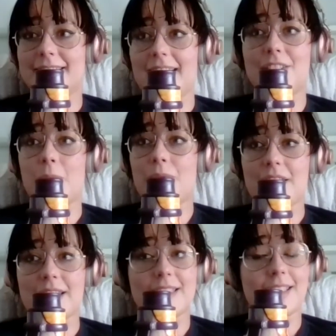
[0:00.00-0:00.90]
I don't
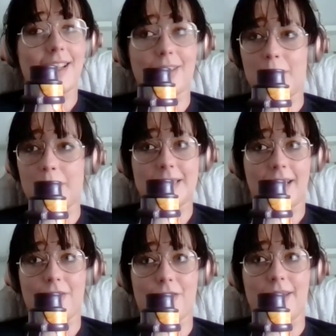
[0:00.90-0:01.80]
think that comes
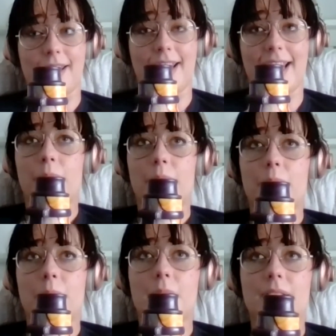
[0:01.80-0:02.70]
naturally,
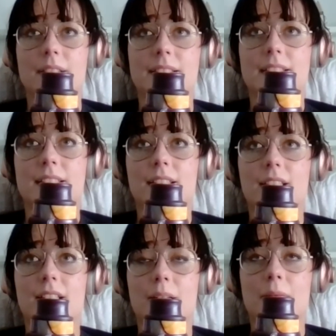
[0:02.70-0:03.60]
because
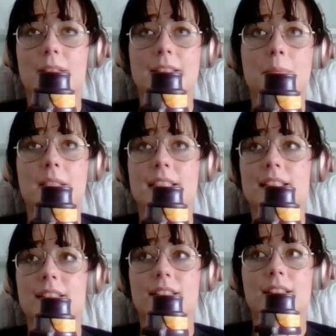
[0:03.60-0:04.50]
there's
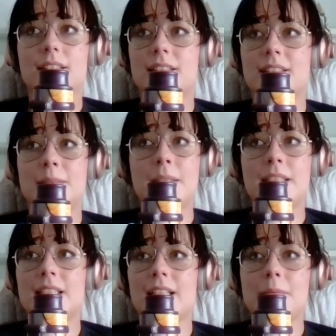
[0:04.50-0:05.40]
been
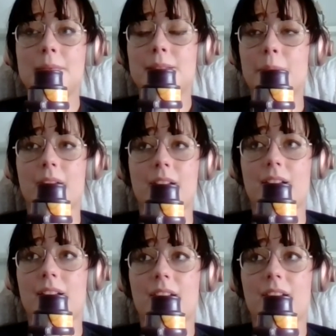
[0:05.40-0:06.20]
times where,